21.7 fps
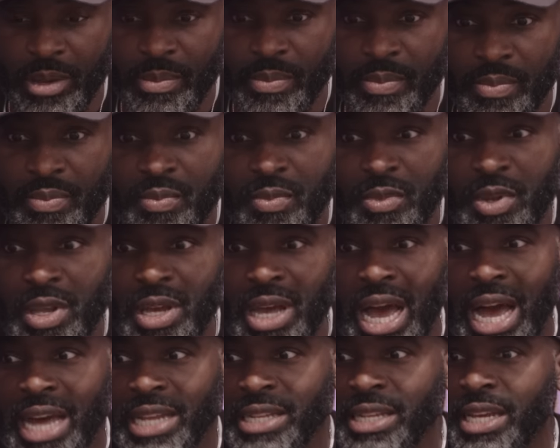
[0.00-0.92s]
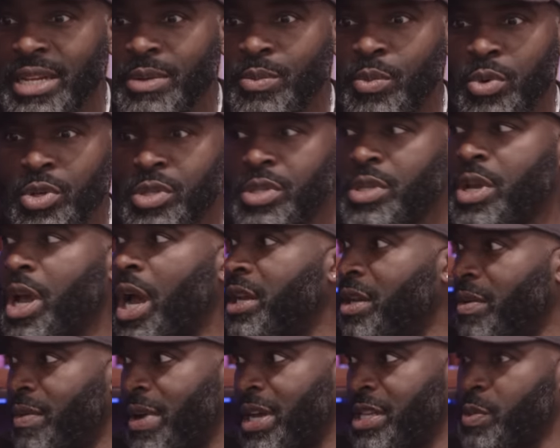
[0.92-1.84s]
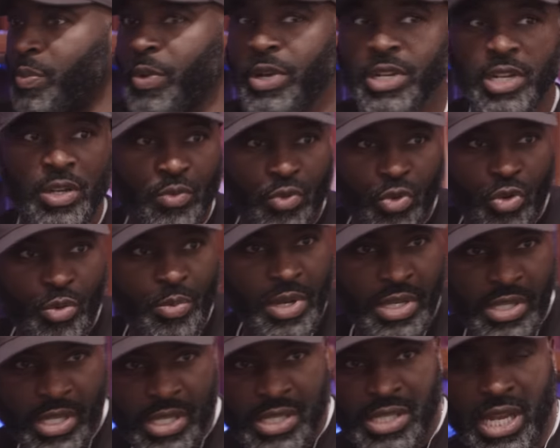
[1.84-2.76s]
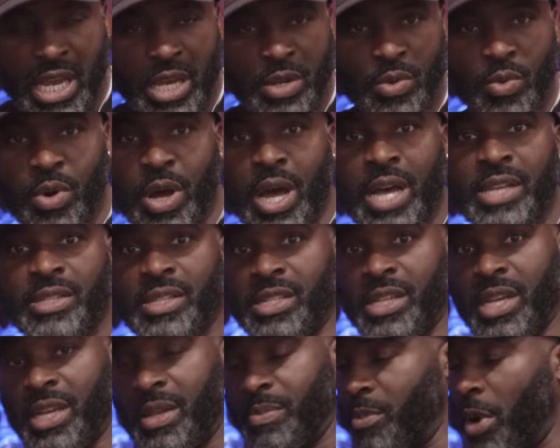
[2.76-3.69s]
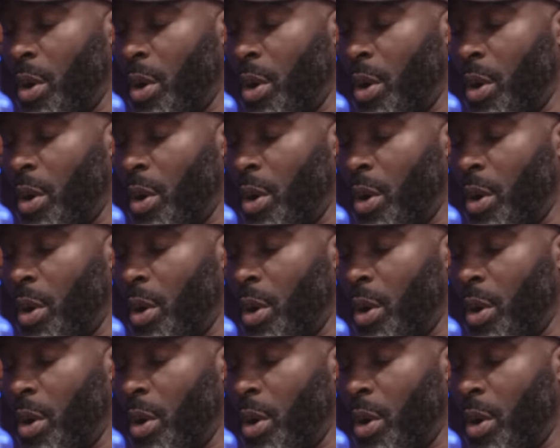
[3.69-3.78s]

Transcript: him and then was going around spreading rumours and saying all kinds of shit.